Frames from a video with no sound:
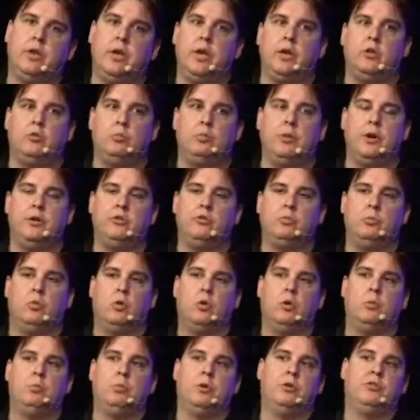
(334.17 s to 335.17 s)
express
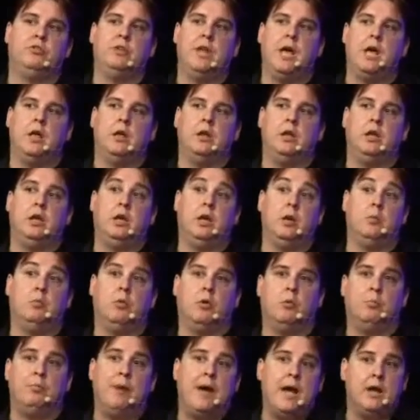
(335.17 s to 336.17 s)
more personality and
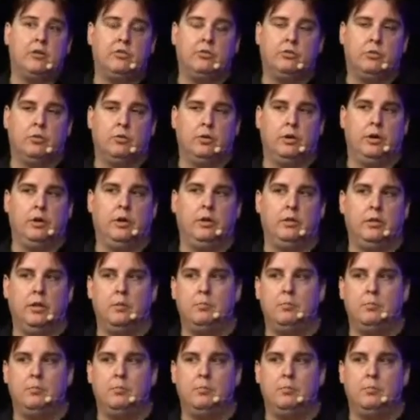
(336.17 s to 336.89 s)
more backstory